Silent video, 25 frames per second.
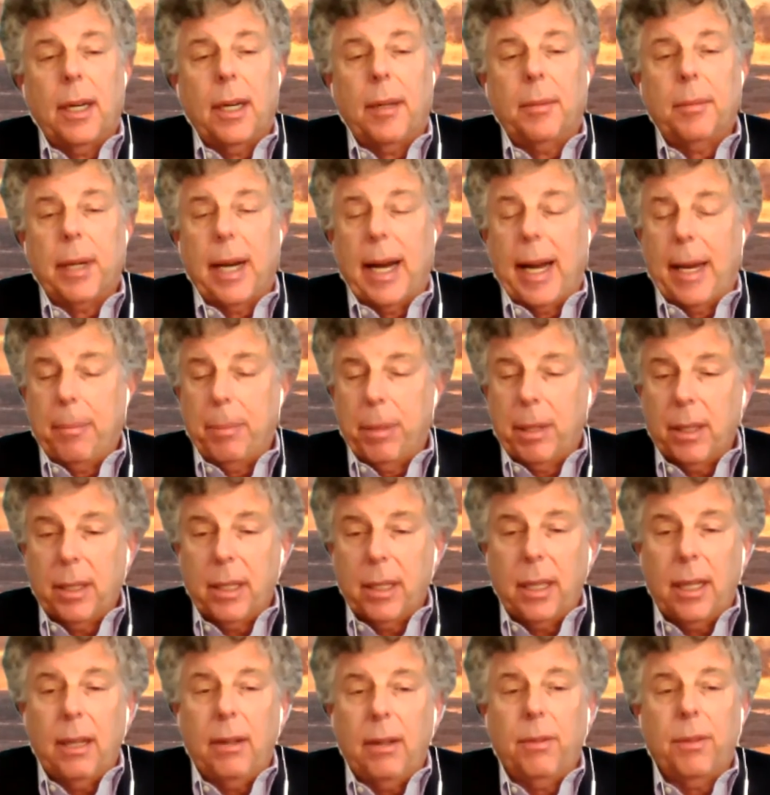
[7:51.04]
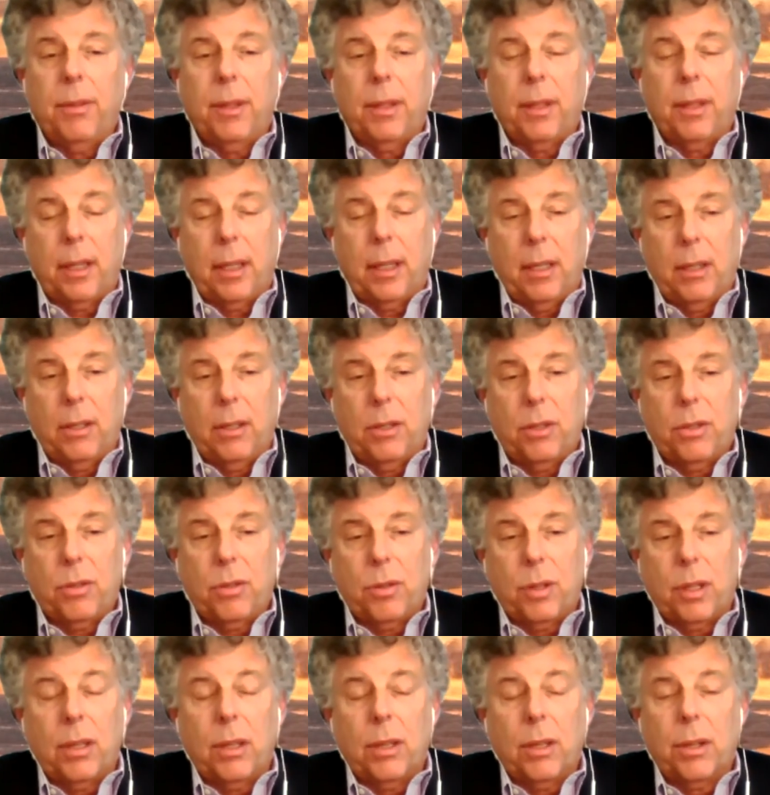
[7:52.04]
I believe that the
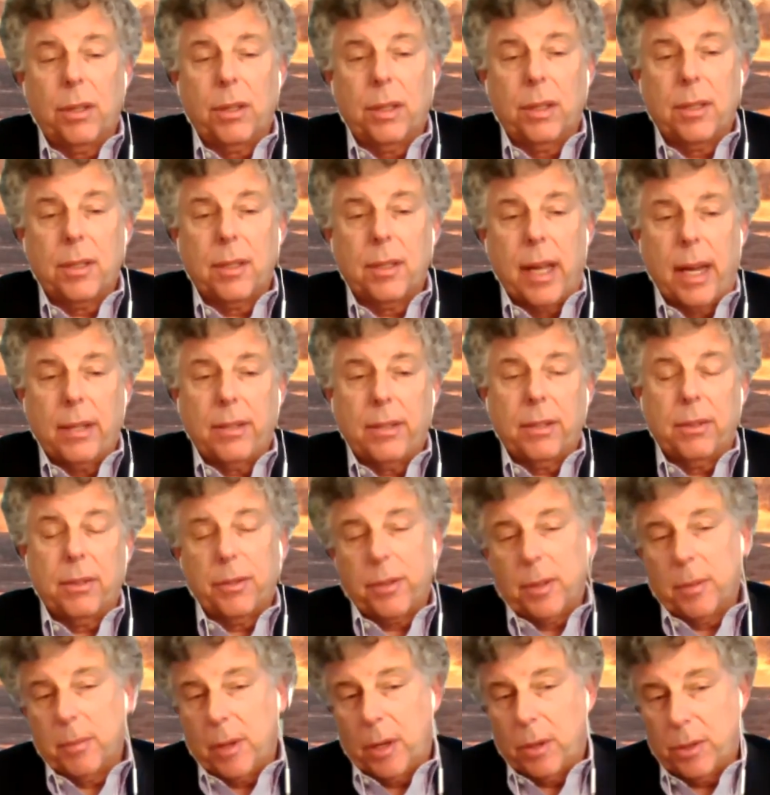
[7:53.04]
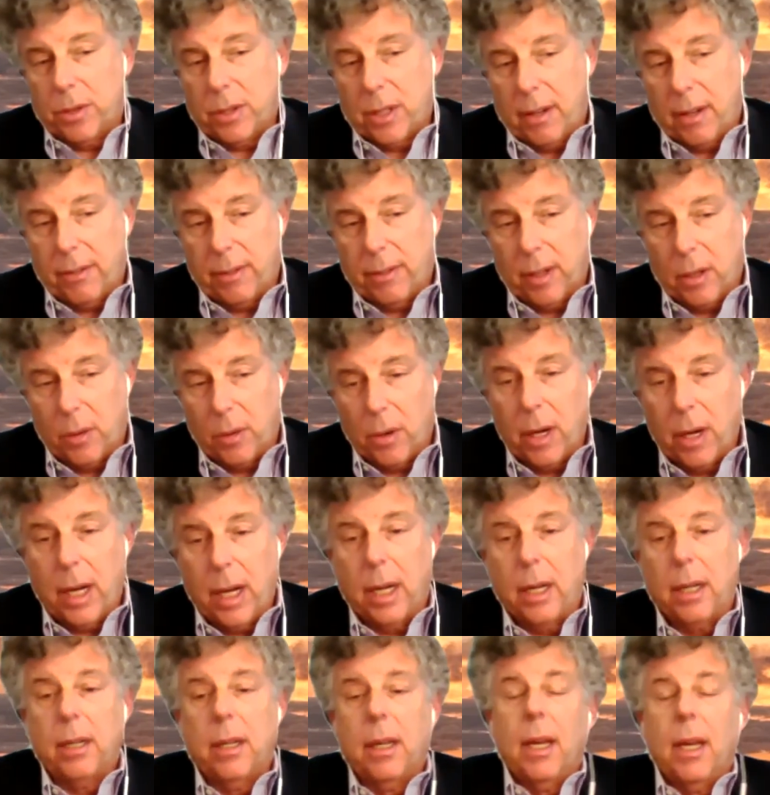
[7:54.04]
industry learned its lesson from '07,
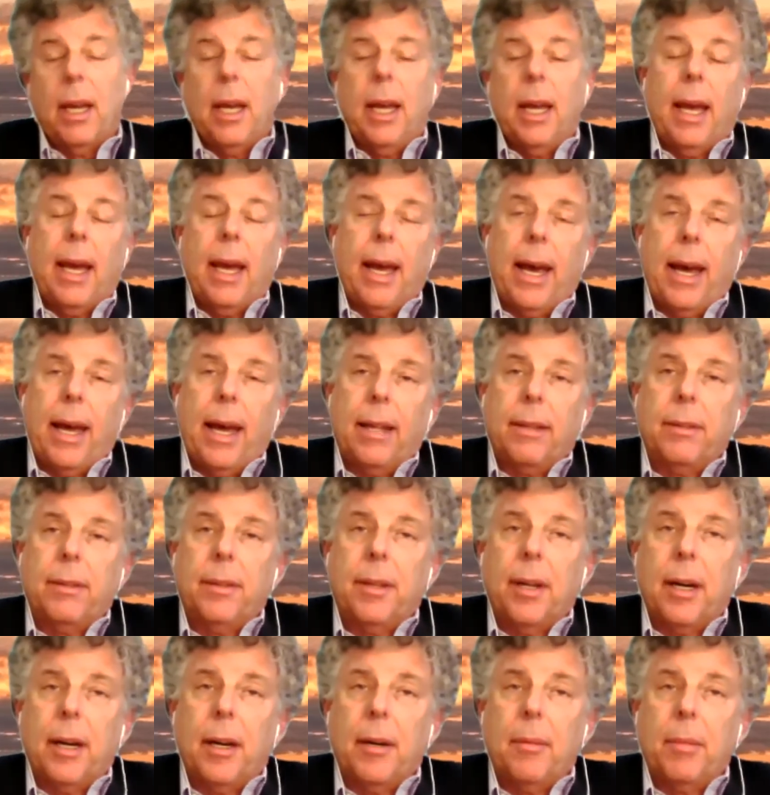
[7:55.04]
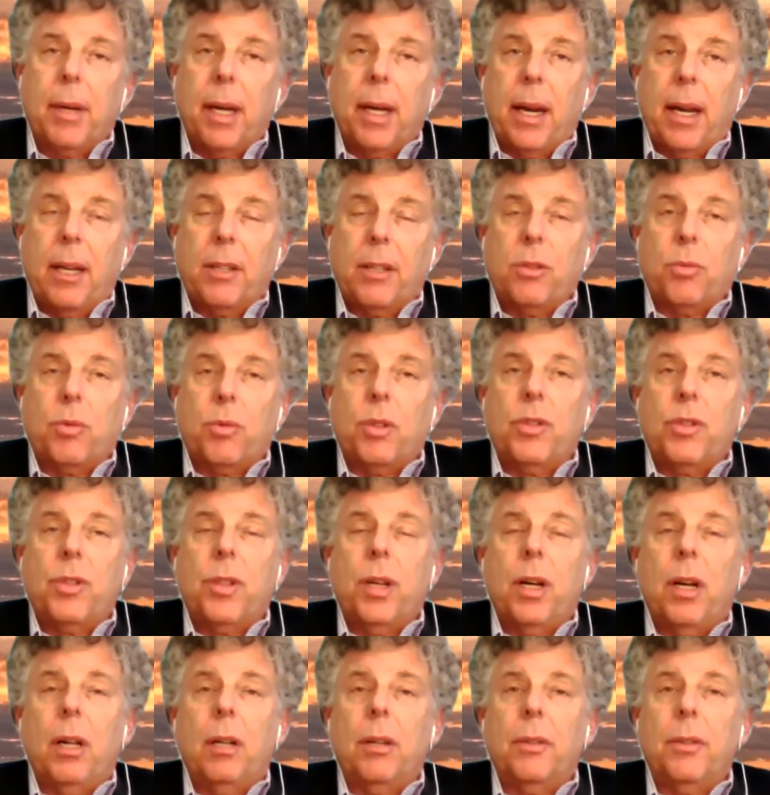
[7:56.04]
'08. And as a
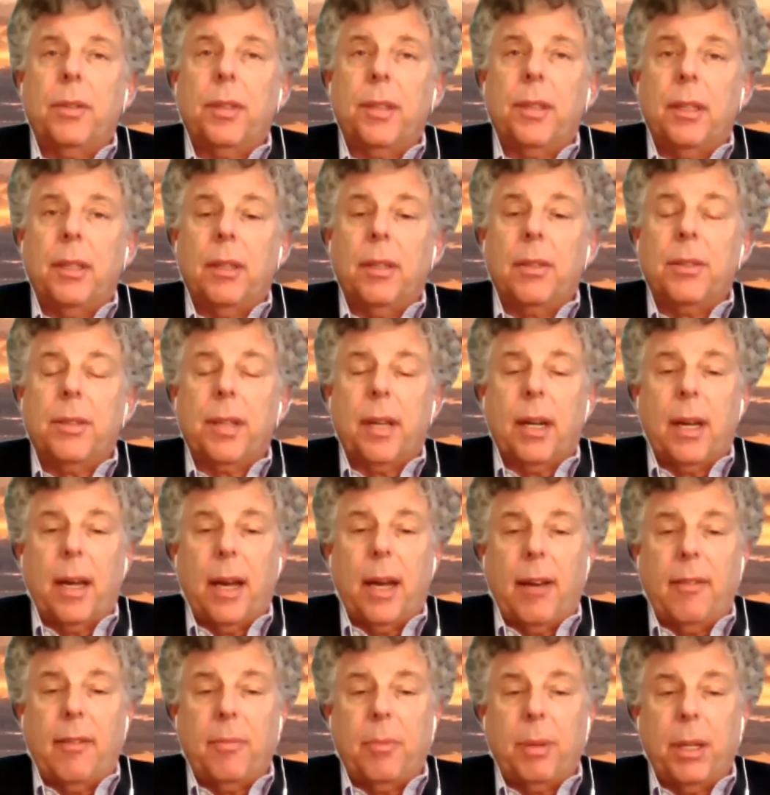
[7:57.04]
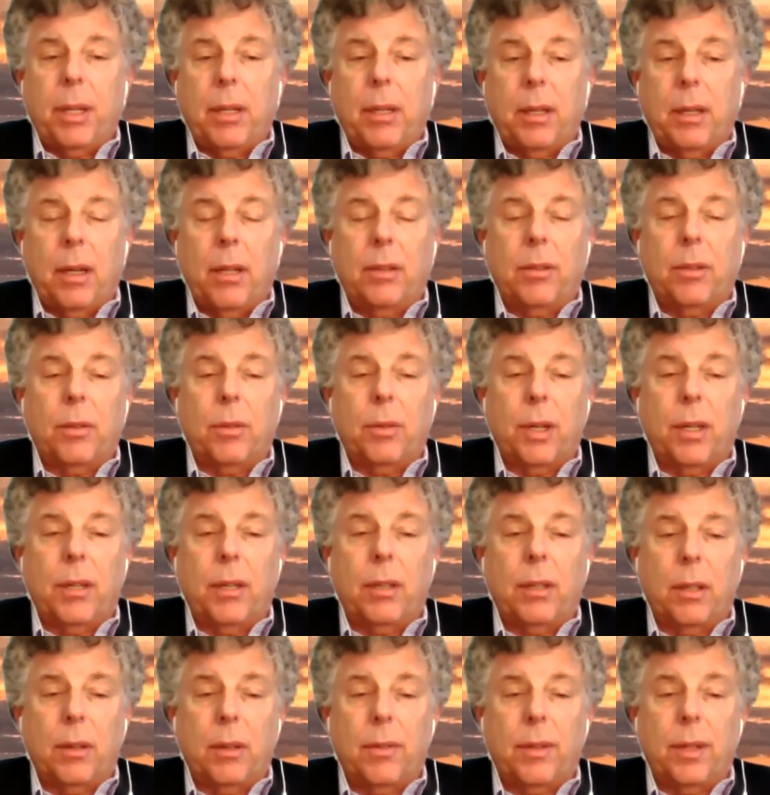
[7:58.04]
result, deals that have been
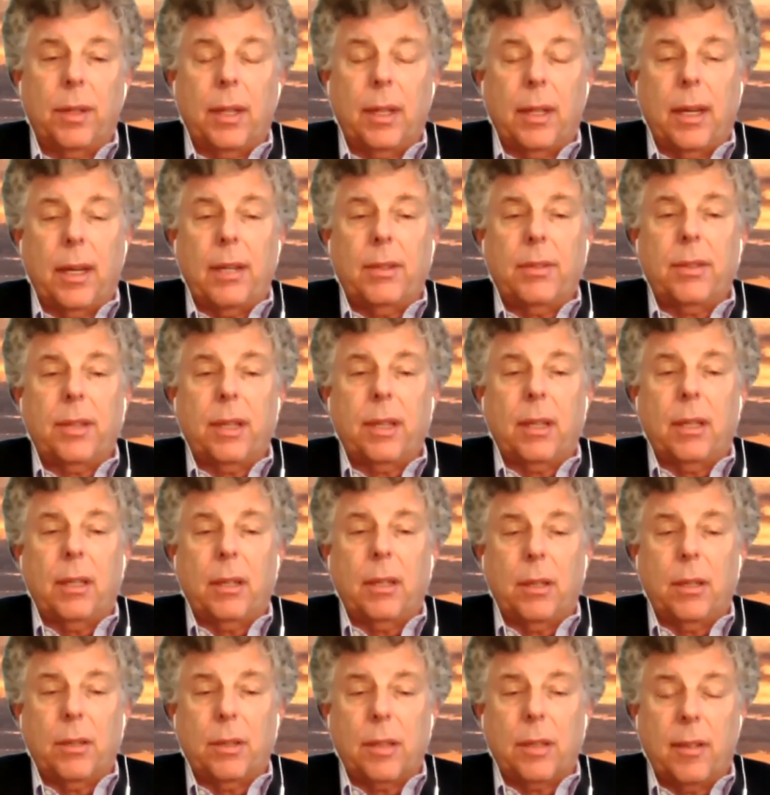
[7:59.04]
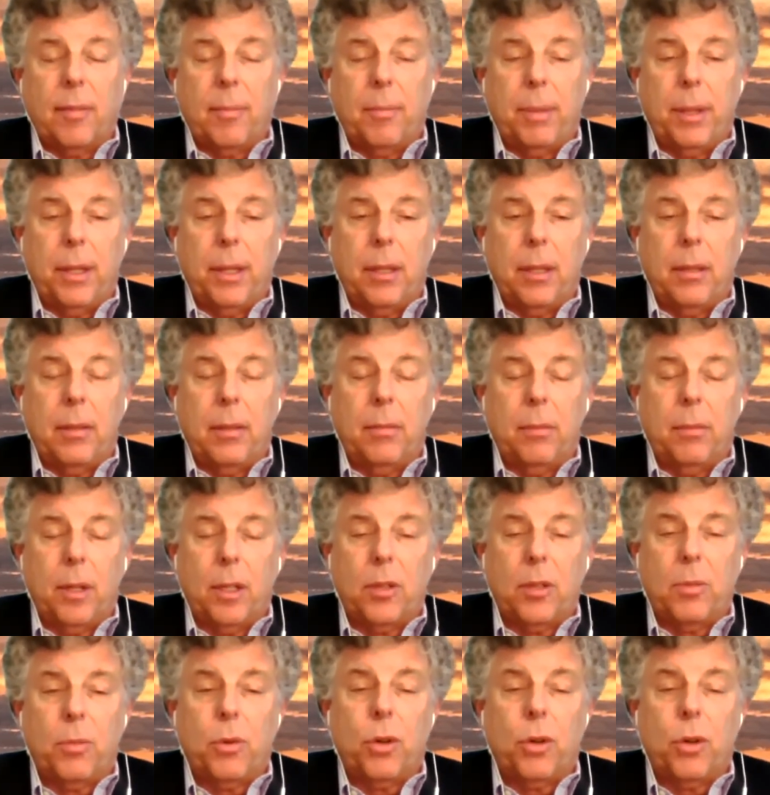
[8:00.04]
underwritten over the last 10 years have been much more